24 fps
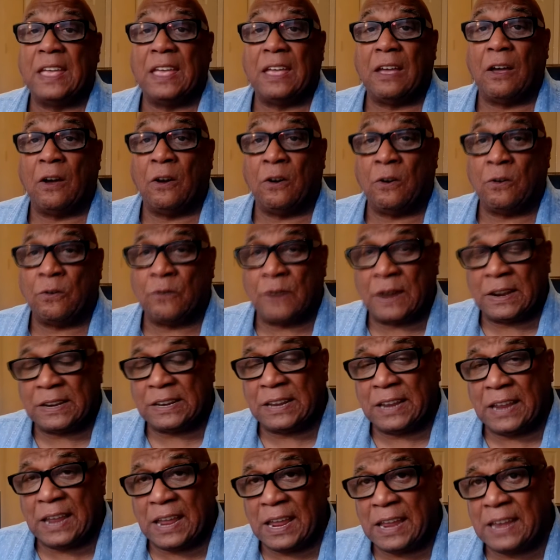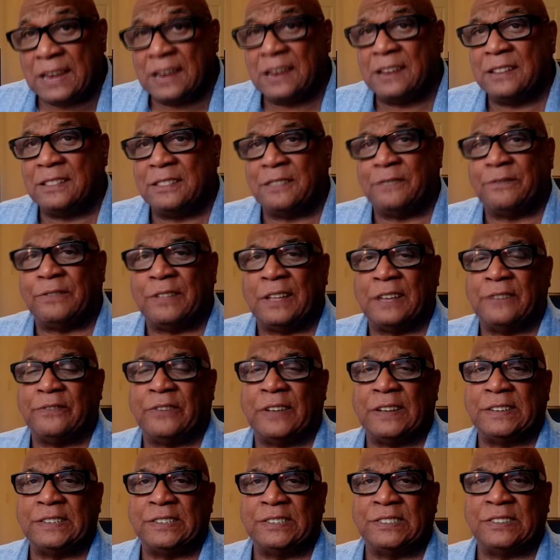already in the Flight
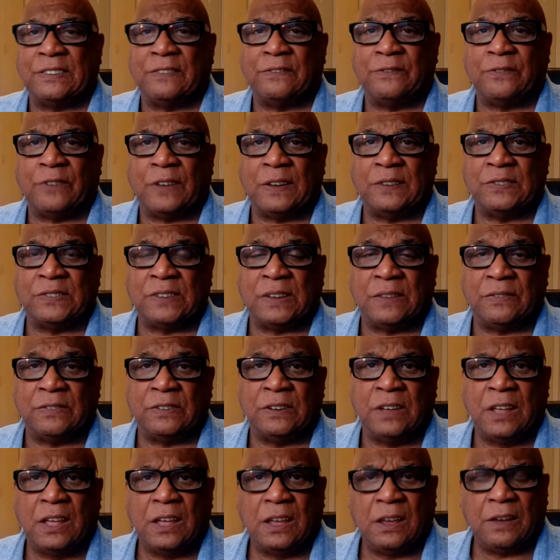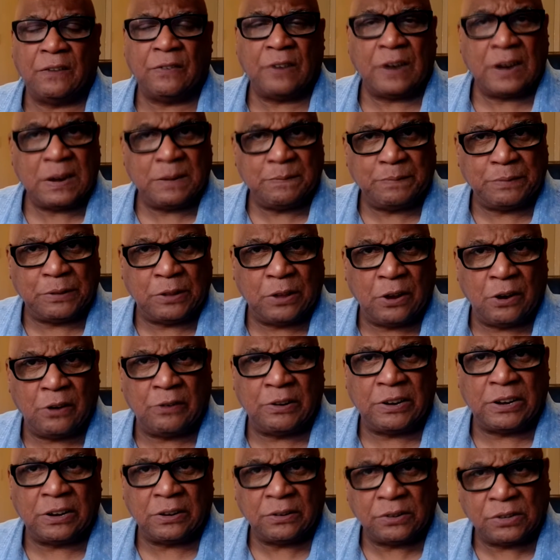Factor 757 are very
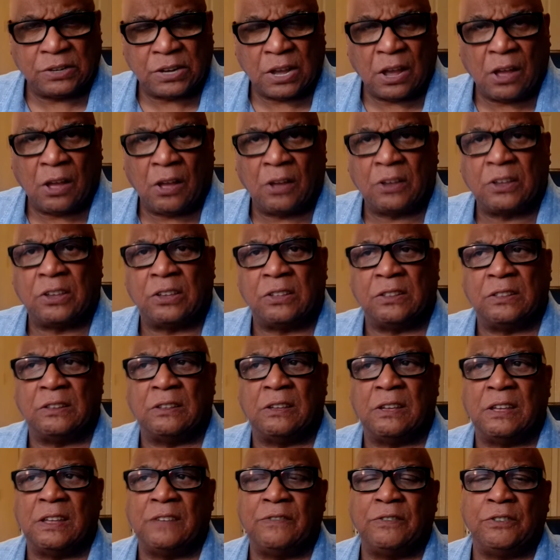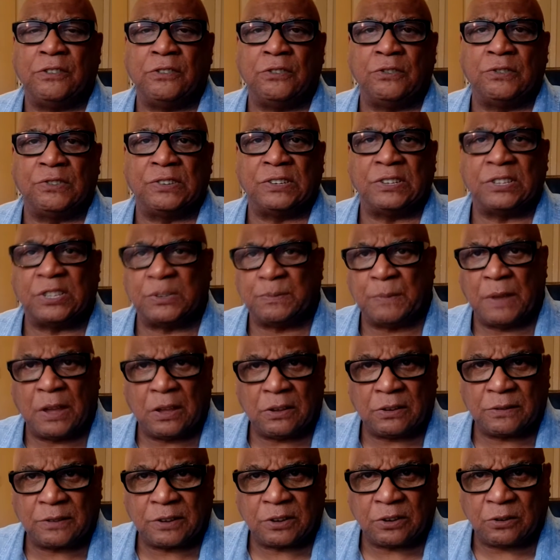blurry and dark, and that if you're using Smart
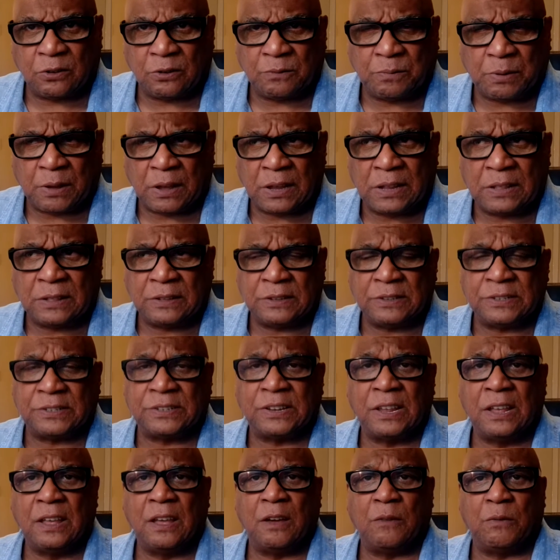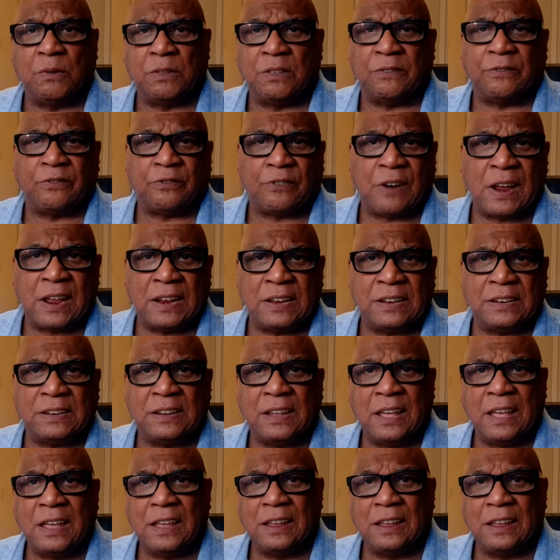Copilot with a friend